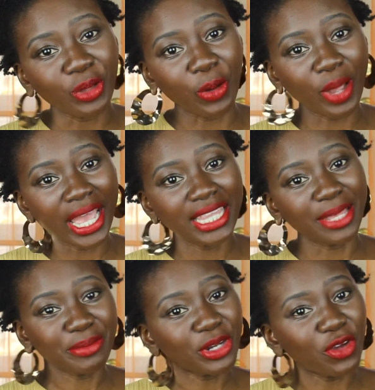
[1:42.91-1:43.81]
Okay,
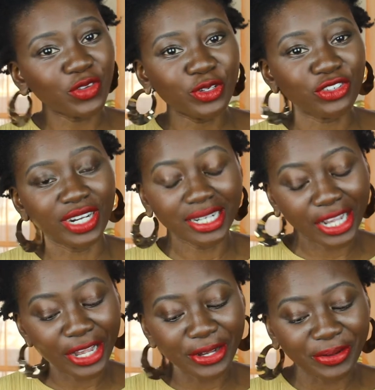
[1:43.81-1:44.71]
let me know if you're trying to
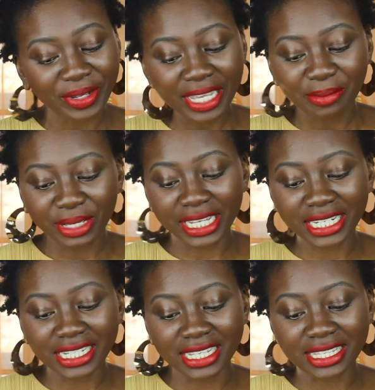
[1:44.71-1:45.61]
go,
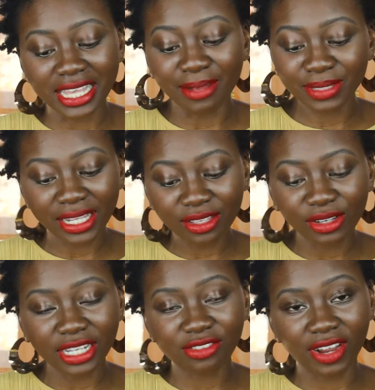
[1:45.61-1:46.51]
because I'm telling you
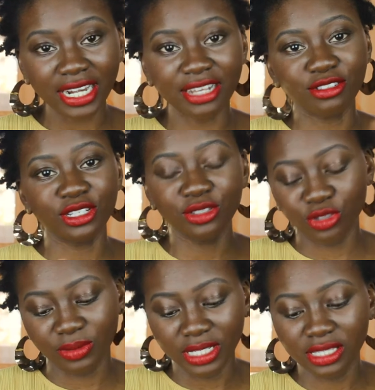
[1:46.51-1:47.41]
guys right now,
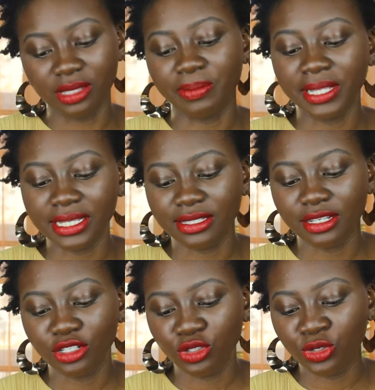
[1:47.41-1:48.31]
Tulum is the place
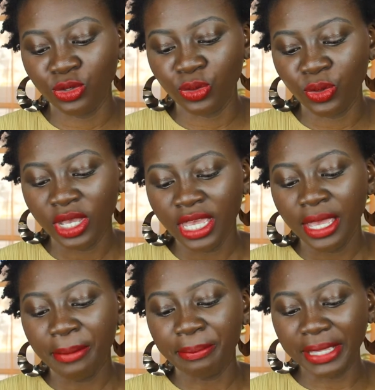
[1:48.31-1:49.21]
to
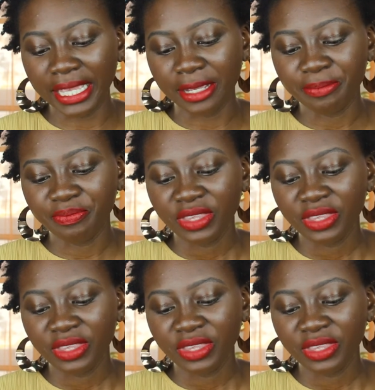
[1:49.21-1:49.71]
be.